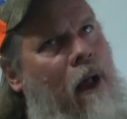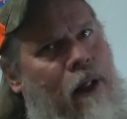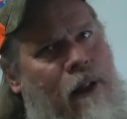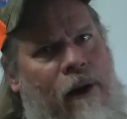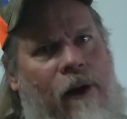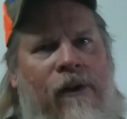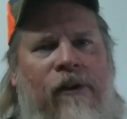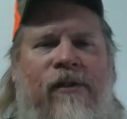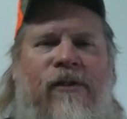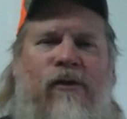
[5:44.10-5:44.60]

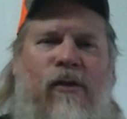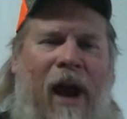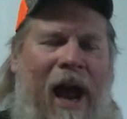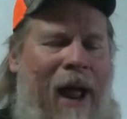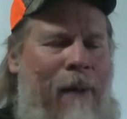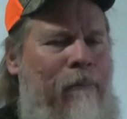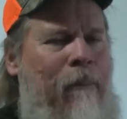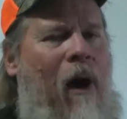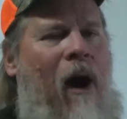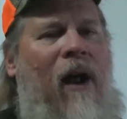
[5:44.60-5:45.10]
There's
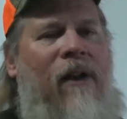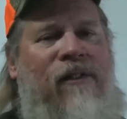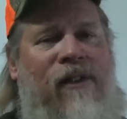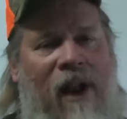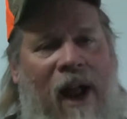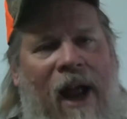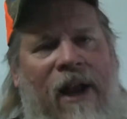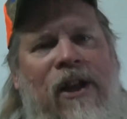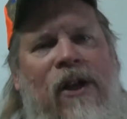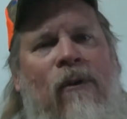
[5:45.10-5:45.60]
trap mods that
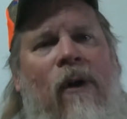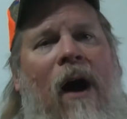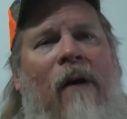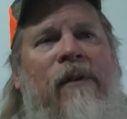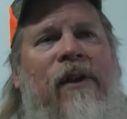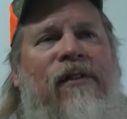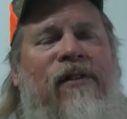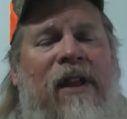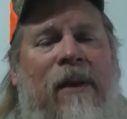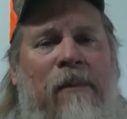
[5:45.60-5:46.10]
I do,
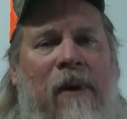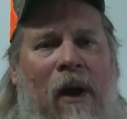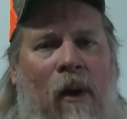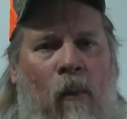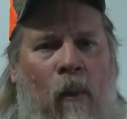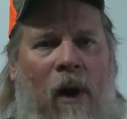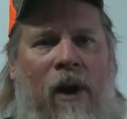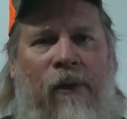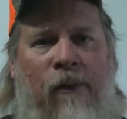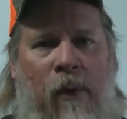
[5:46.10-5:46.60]
obviously, but a
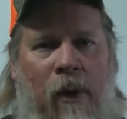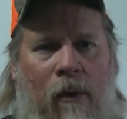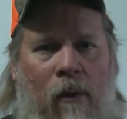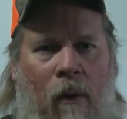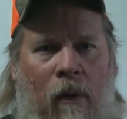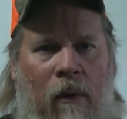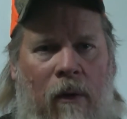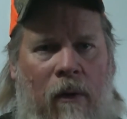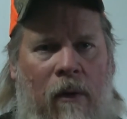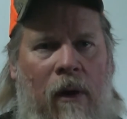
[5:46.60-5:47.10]
1
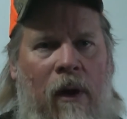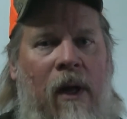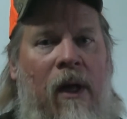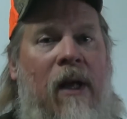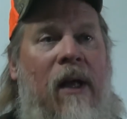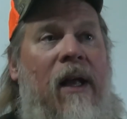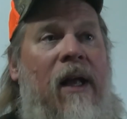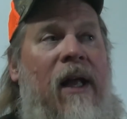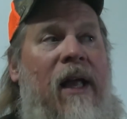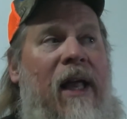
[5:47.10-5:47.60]
3/4.
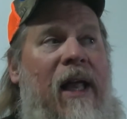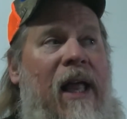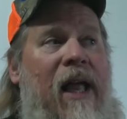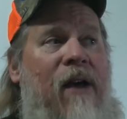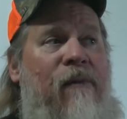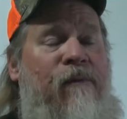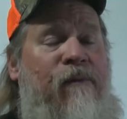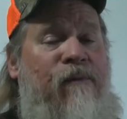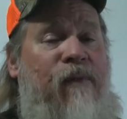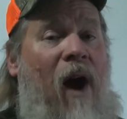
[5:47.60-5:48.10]

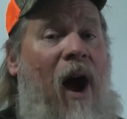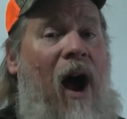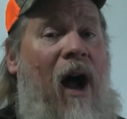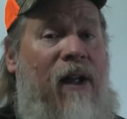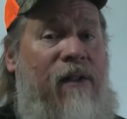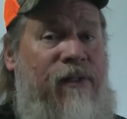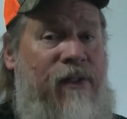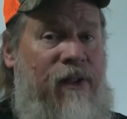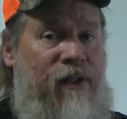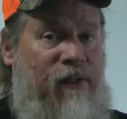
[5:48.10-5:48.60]
If
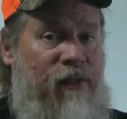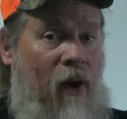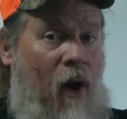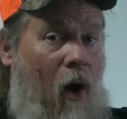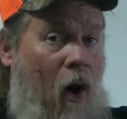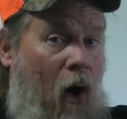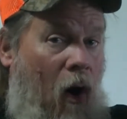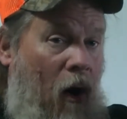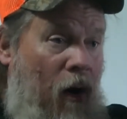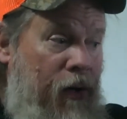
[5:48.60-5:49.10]
foxes
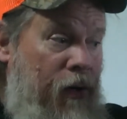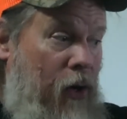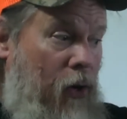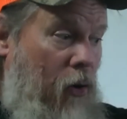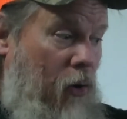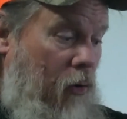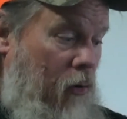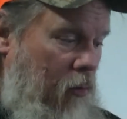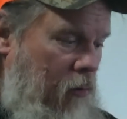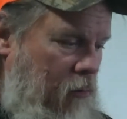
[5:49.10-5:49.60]
are
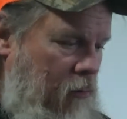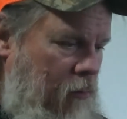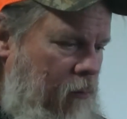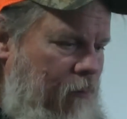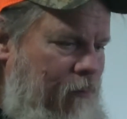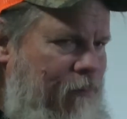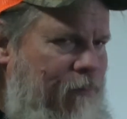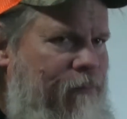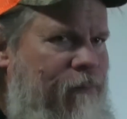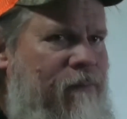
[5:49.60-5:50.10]
your,
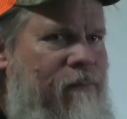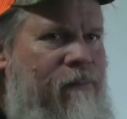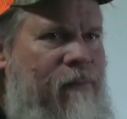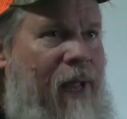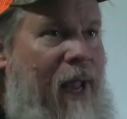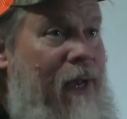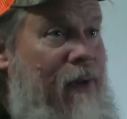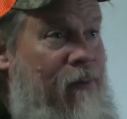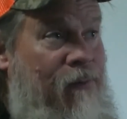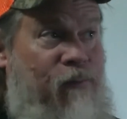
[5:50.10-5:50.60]

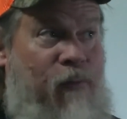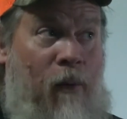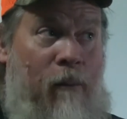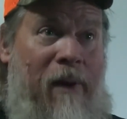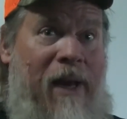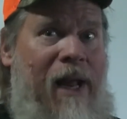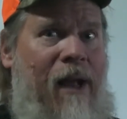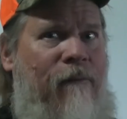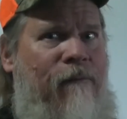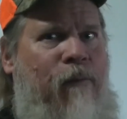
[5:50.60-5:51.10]
and for
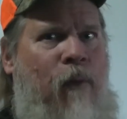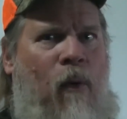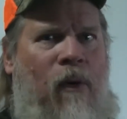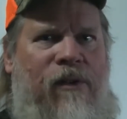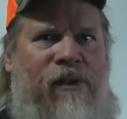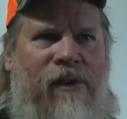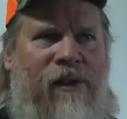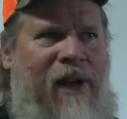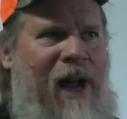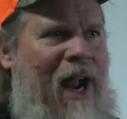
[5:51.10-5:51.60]
me,
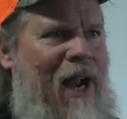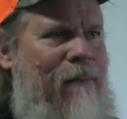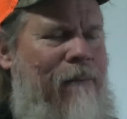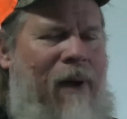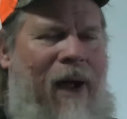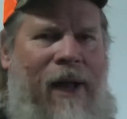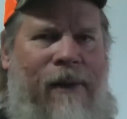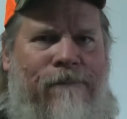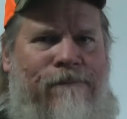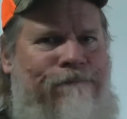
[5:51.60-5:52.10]
unfortunately, they're kind of
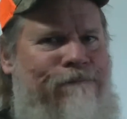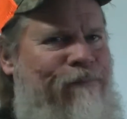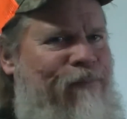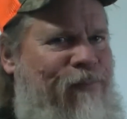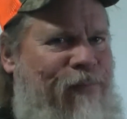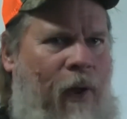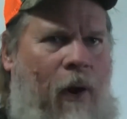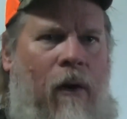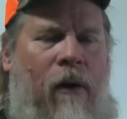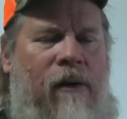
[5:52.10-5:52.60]
my
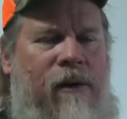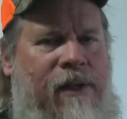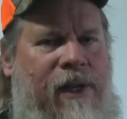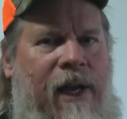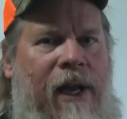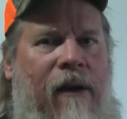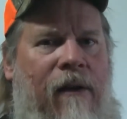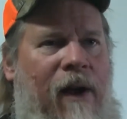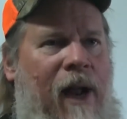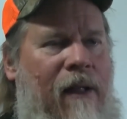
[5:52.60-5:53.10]
third
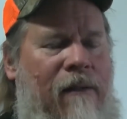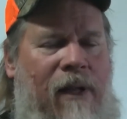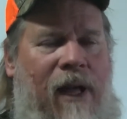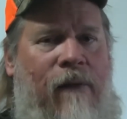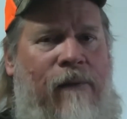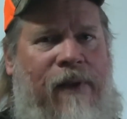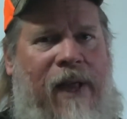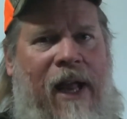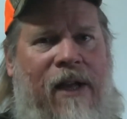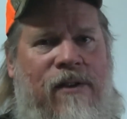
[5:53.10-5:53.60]
tier, and I
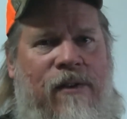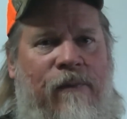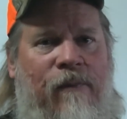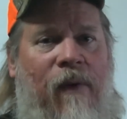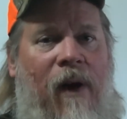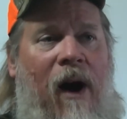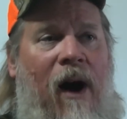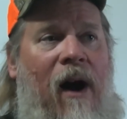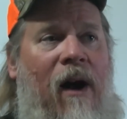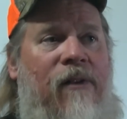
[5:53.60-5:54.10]
love catching
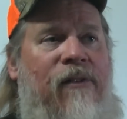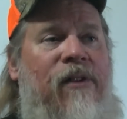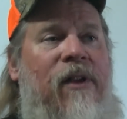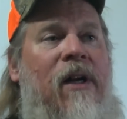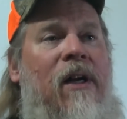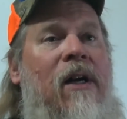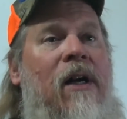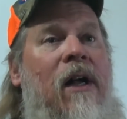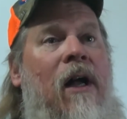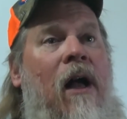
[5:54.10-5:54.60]
fox.
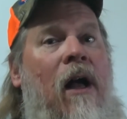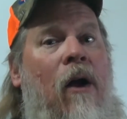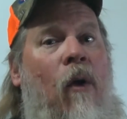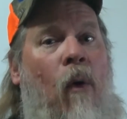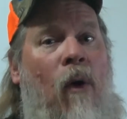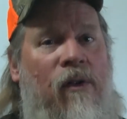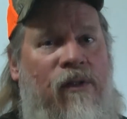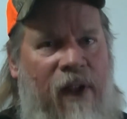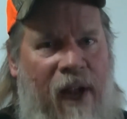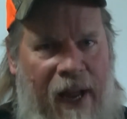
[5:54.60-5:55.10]
Of
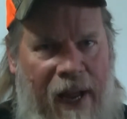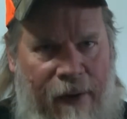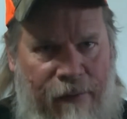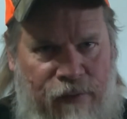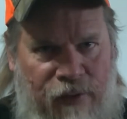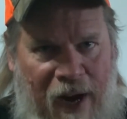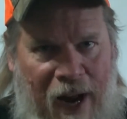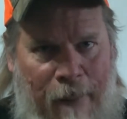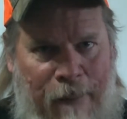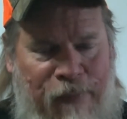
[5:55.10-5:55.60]
course, I have
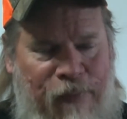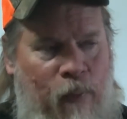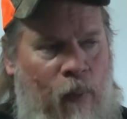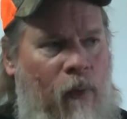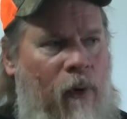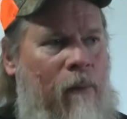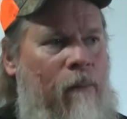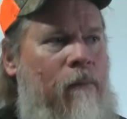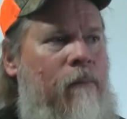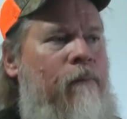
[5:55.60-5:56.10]
traps for
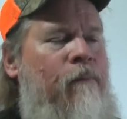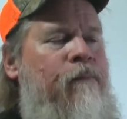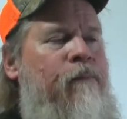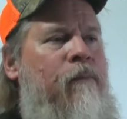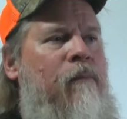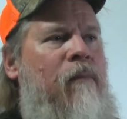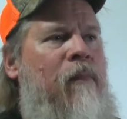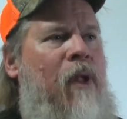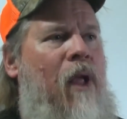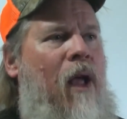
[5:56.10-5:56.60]
them.
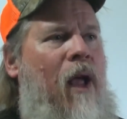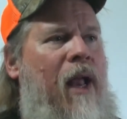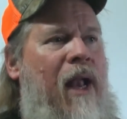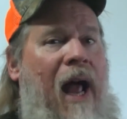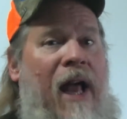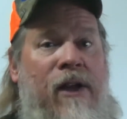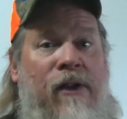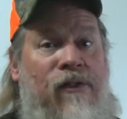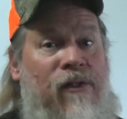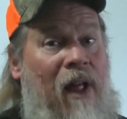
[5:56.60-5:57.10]
And
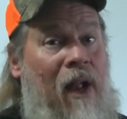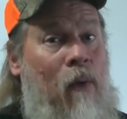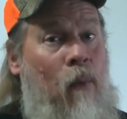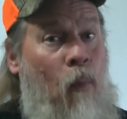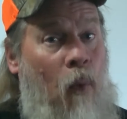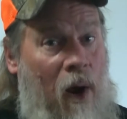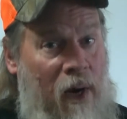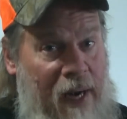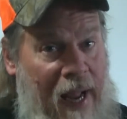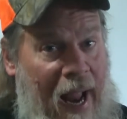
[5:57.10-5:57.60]
I use a lot of
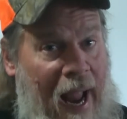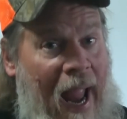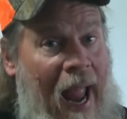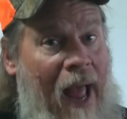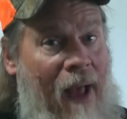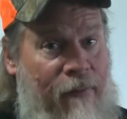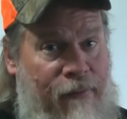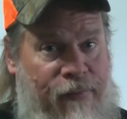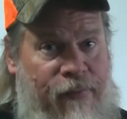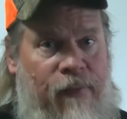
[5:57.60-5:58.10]

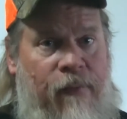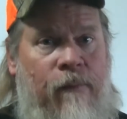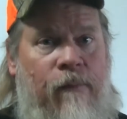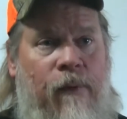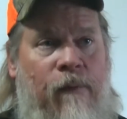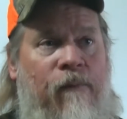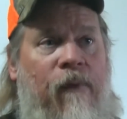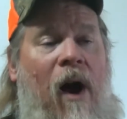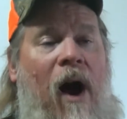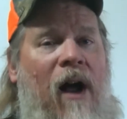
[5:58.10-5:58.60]
1.5s
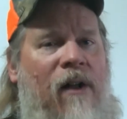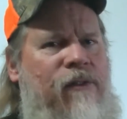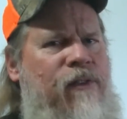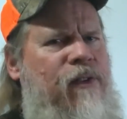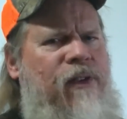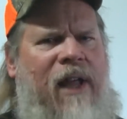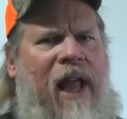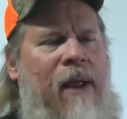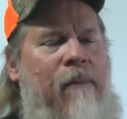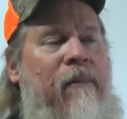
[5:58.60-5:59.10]
for foxes.
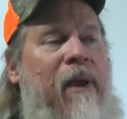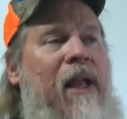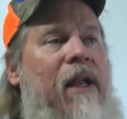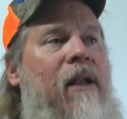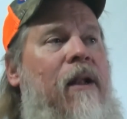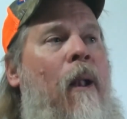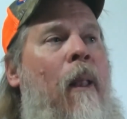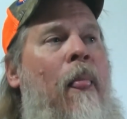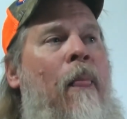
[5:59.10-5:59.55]
Can't beat it.